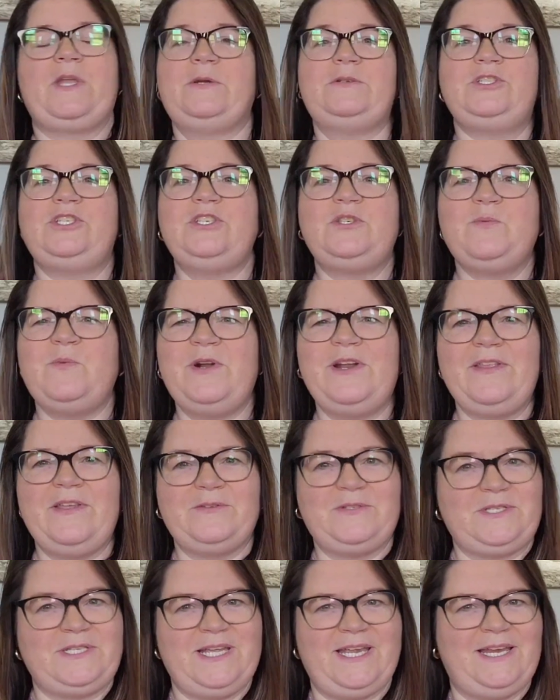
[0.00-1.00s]
It was just one of
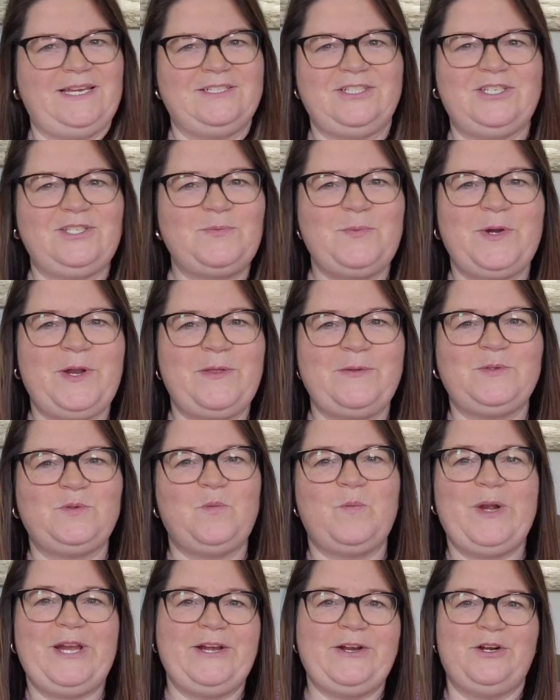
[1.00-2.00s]
those things, just one of those
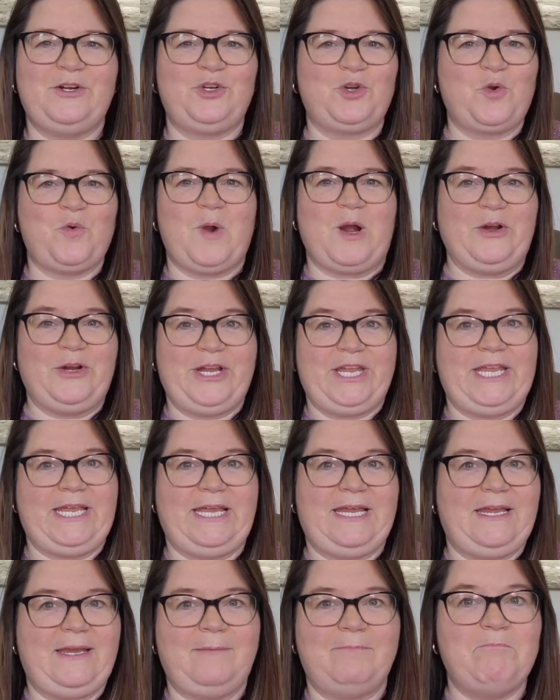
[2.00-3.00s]
weird,
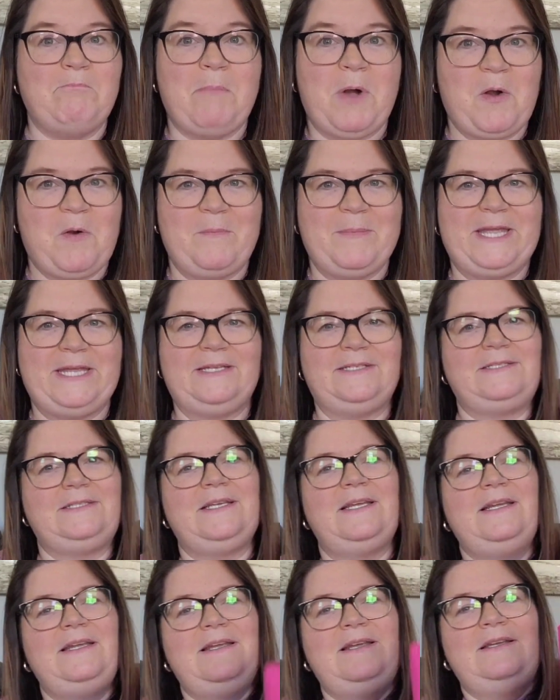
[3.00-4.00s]
quirky
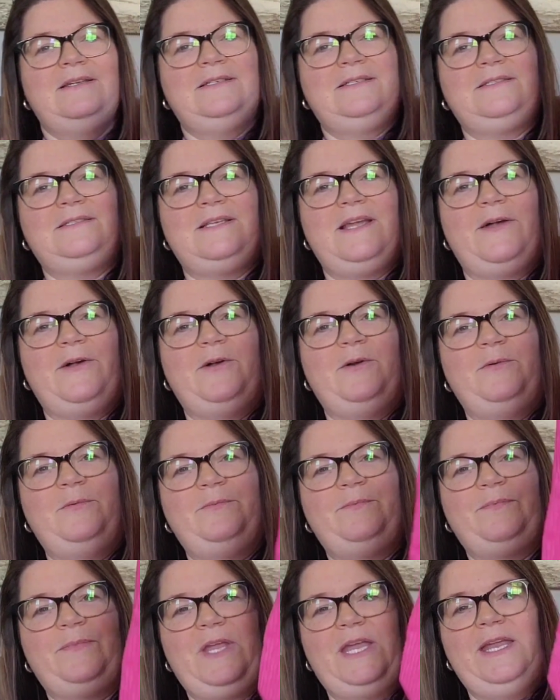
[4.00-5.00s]
moments.
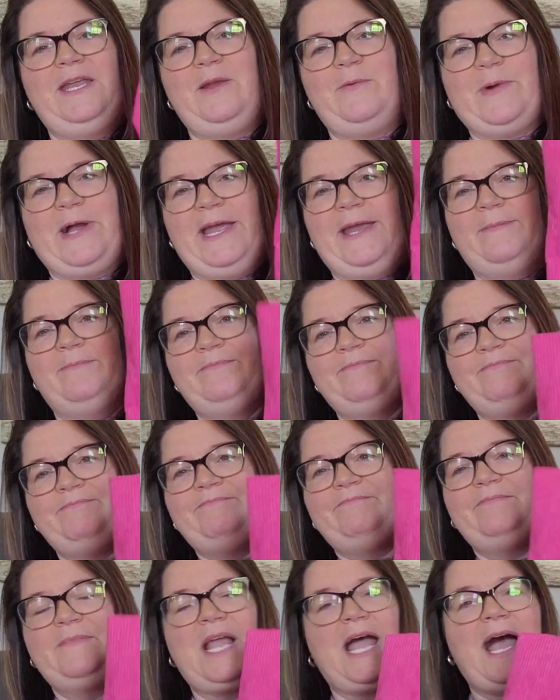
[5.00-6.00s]
So, anyway,
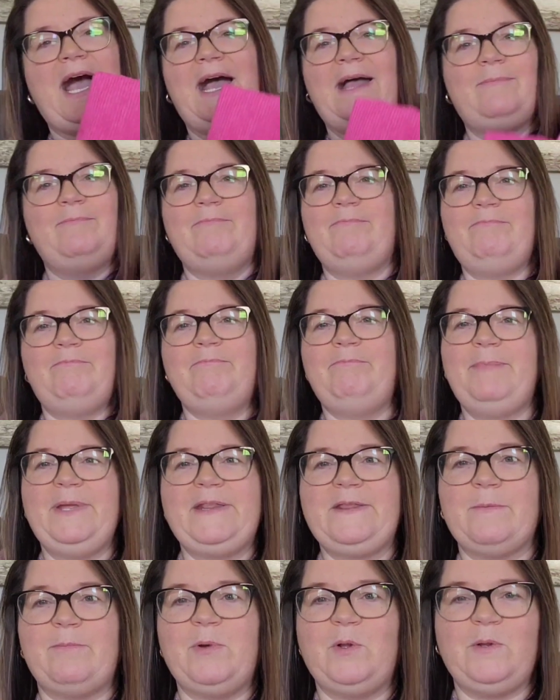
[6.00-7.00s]
I
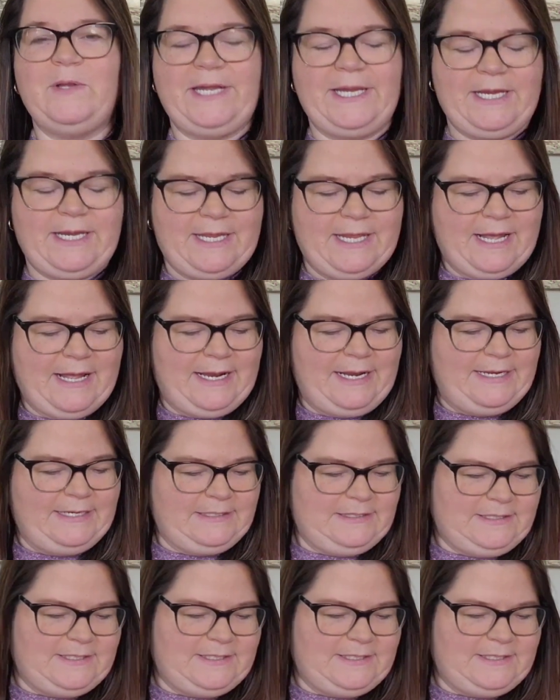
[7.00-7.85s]
bit the bullet and got it.